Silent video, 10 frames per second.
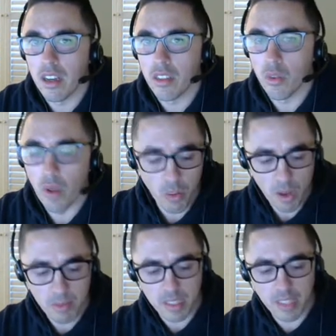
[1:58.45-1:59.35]
through other
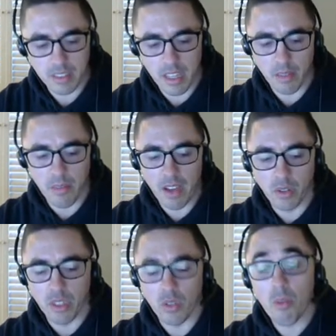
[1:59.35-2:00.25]
websites that the
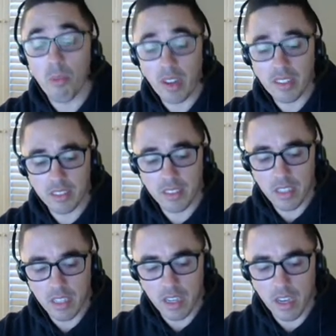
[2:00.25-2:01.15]
model incorporates.
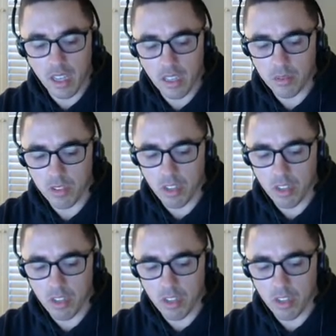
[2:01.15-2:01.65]
And then we'll talk